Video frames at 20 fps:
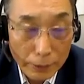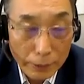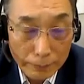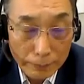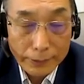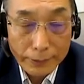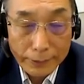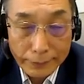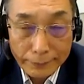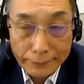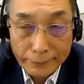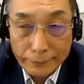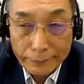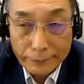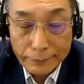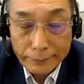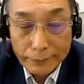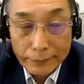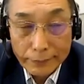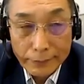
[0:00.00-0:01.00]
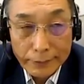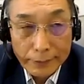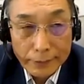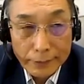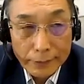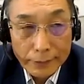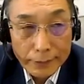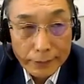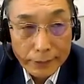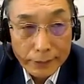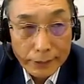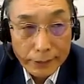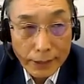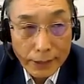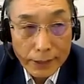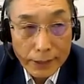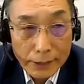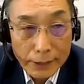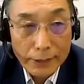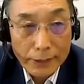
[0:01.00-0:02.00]
will evolve in
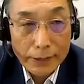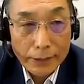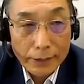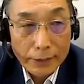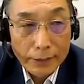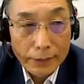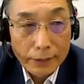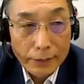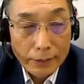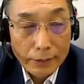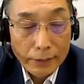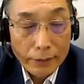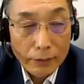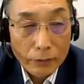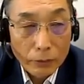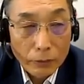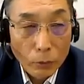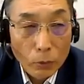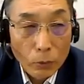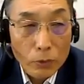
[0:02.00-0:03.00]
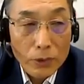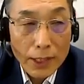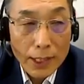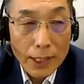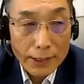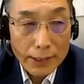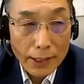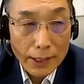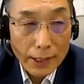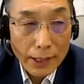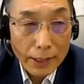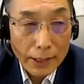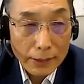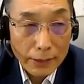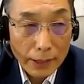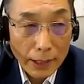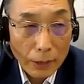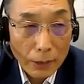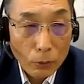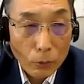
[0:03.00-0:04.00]
the future, and there there will be
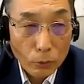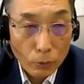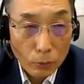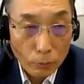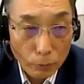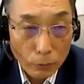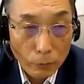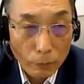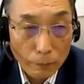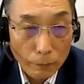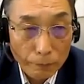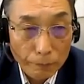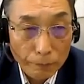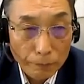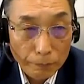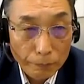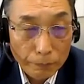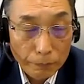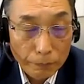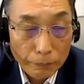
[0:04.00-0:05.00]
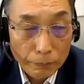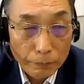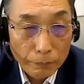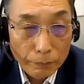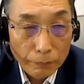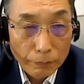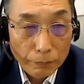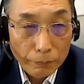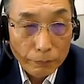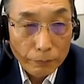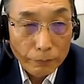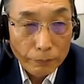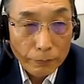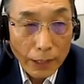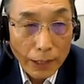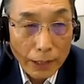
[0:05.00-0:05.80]
more and more personalization.